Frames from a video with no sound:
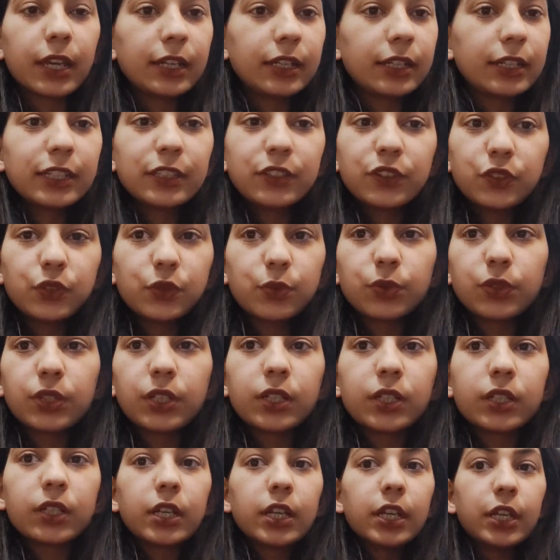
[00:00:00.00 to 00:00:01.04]
It leads to
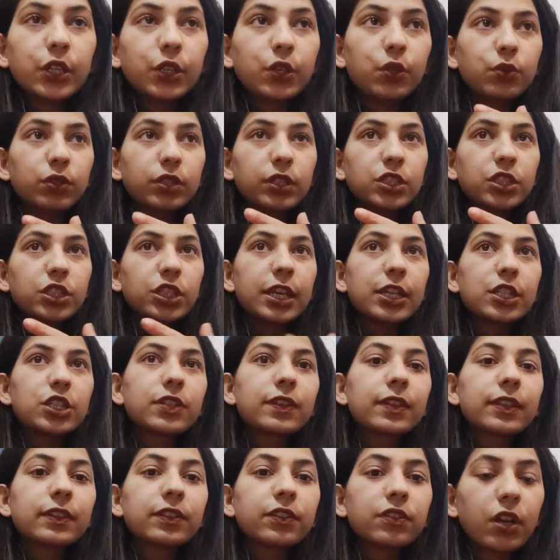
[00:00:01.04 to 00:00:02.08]
the
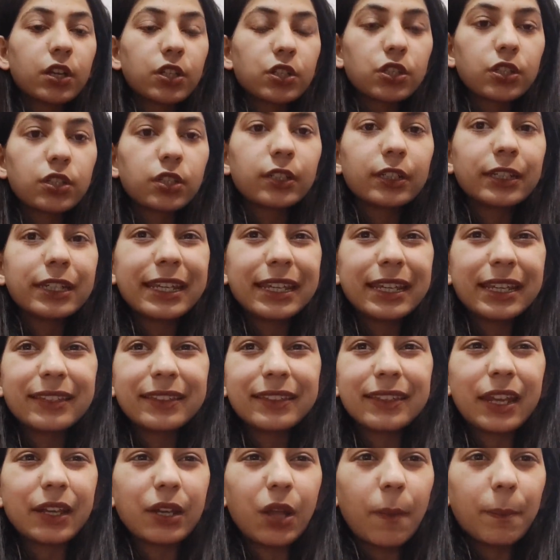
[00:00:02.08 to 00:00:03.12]
changes in structure,
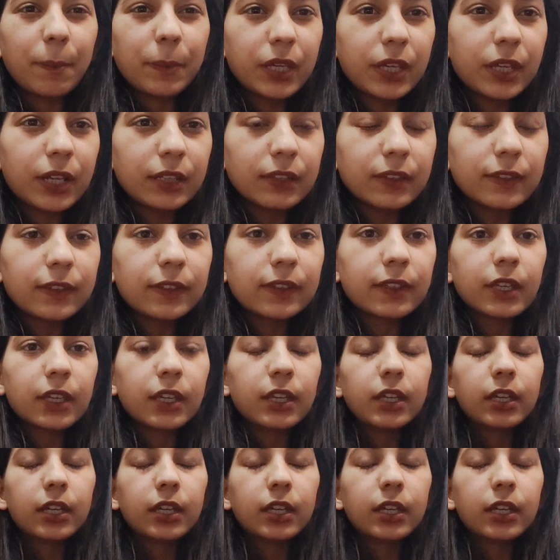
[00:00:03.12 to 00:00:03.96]
taste and appearance.